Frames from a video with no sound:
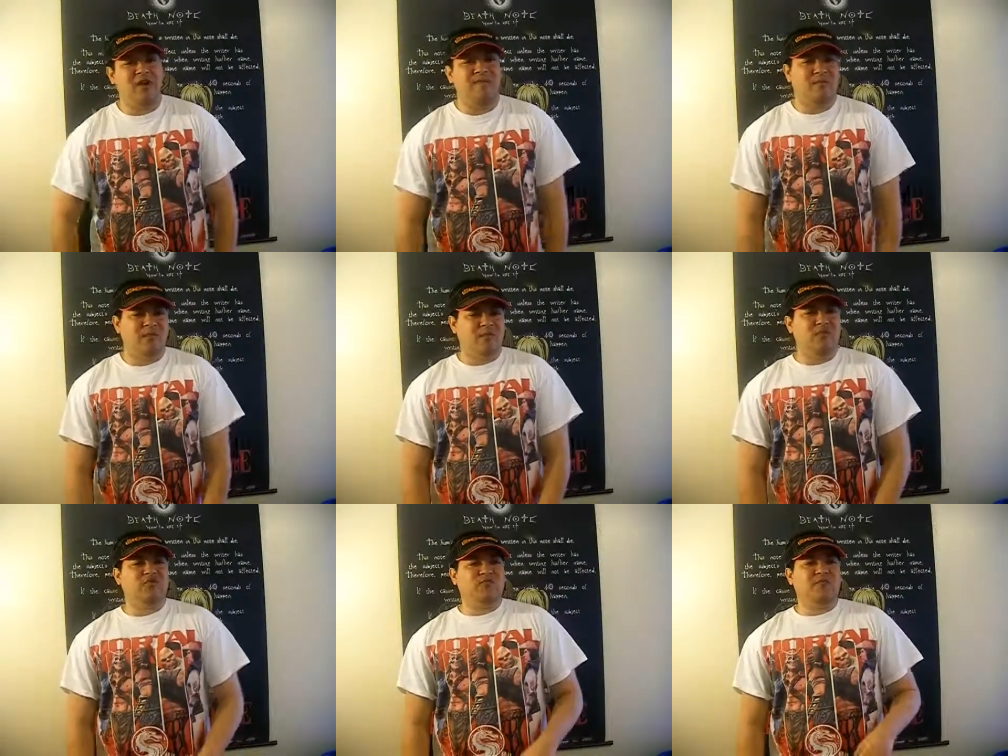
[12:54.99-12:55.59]
And for
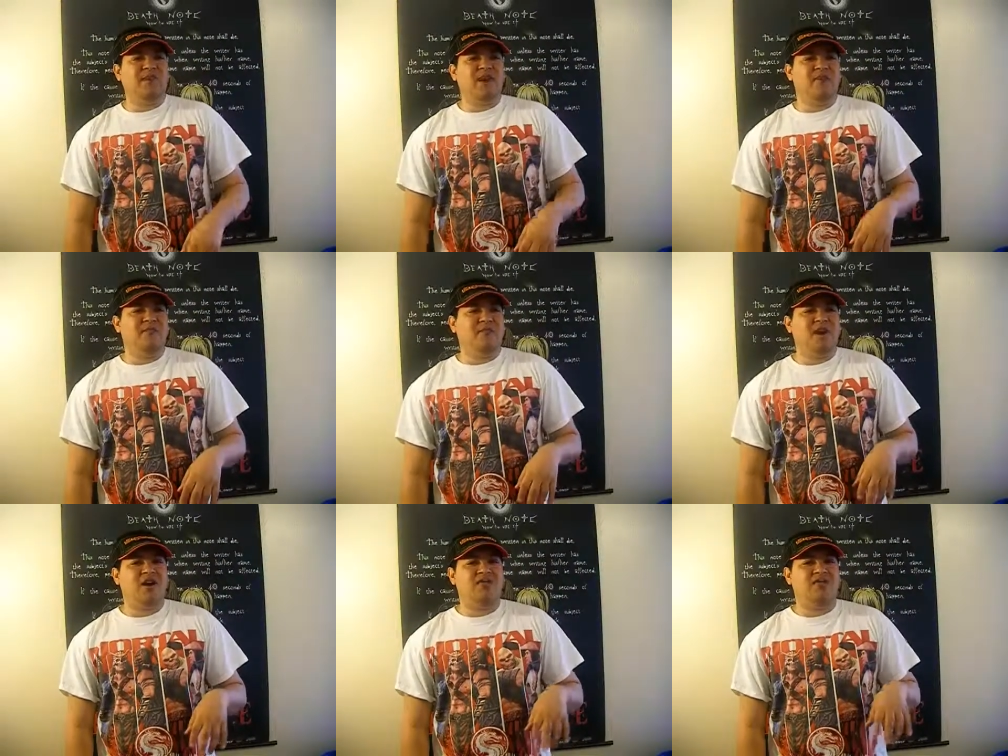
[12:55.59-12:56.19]
the most part,
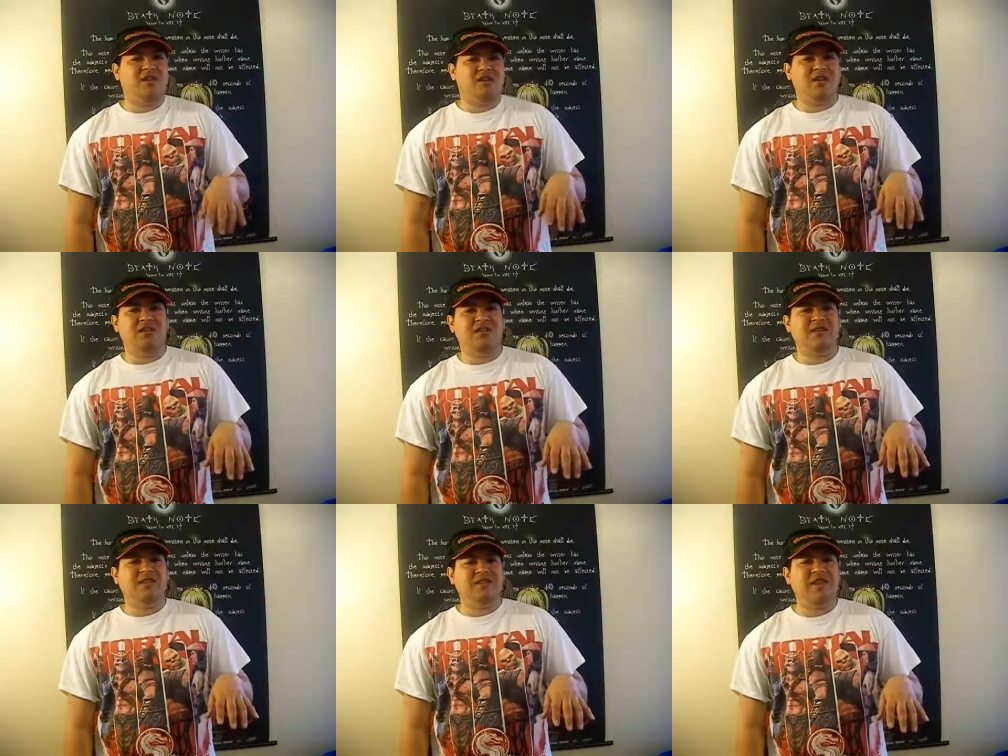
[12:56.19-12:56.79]
Harry Potter, I
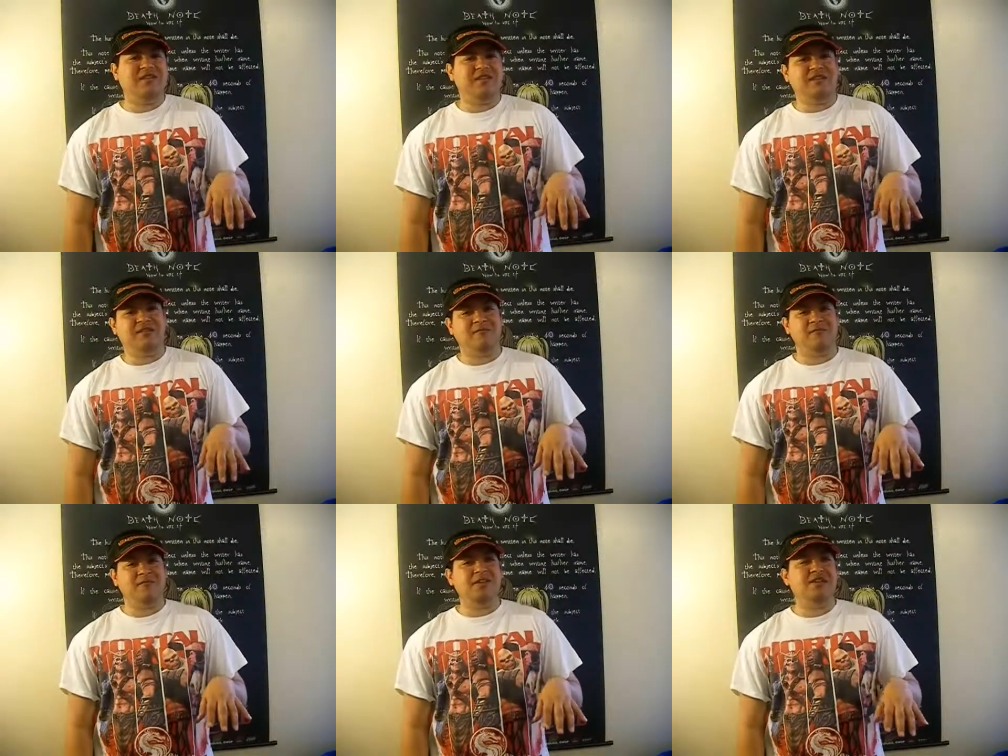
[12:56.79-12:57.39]
think, just faces
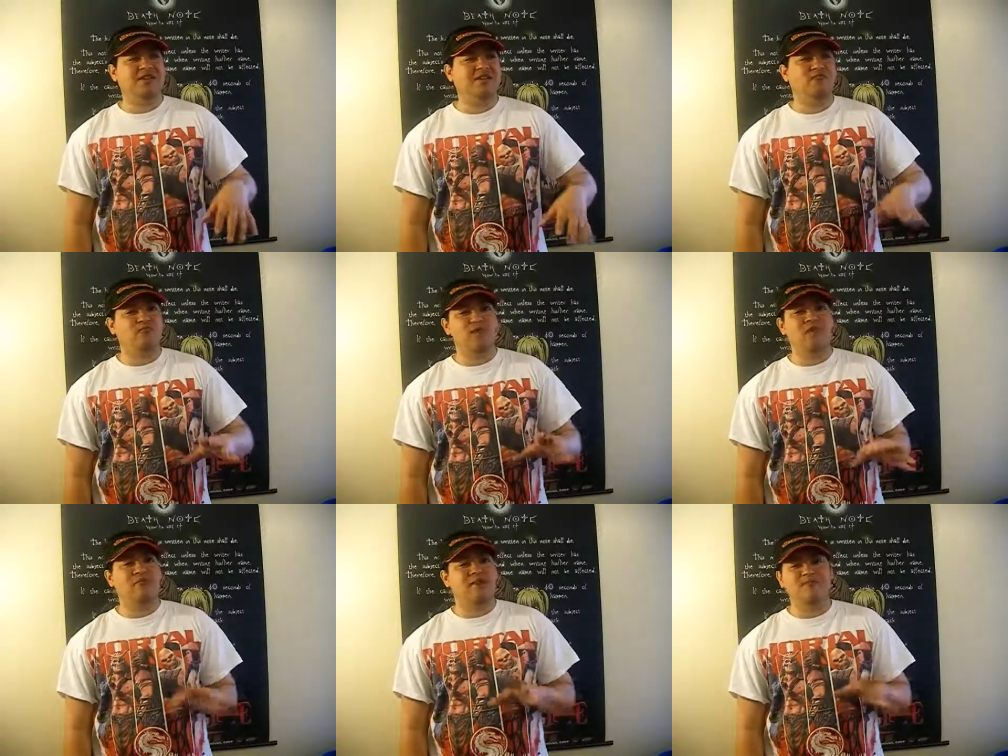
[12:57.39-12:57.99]
completely
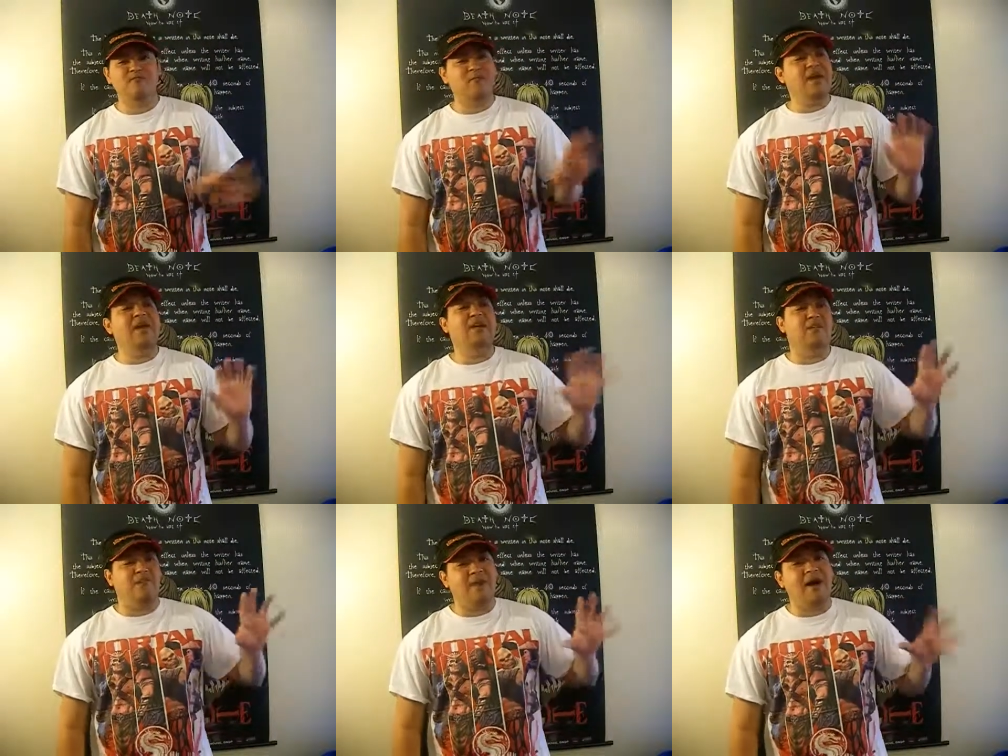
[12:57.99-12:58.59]
weird and
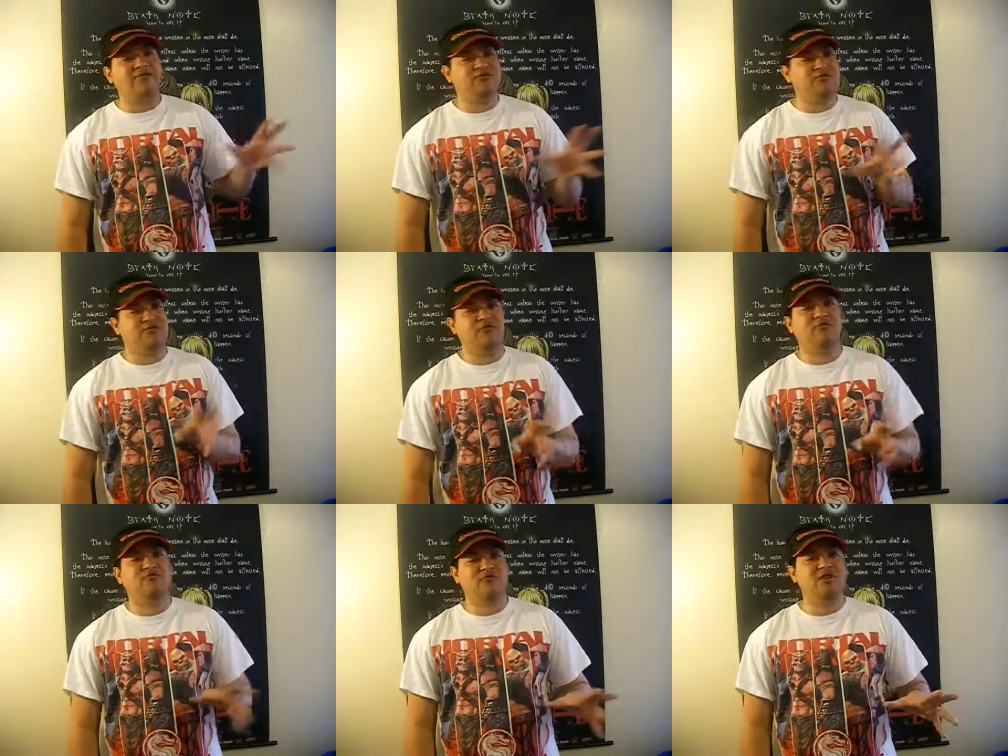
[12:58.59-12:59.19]
made-up
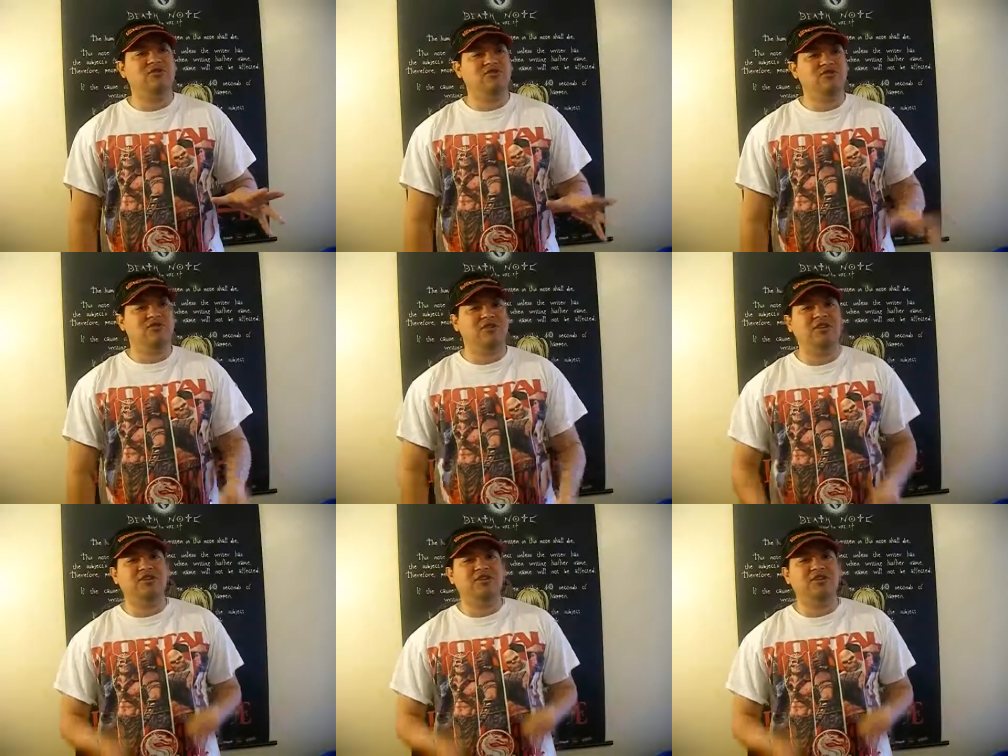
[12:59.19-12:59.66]
monsters and creatures.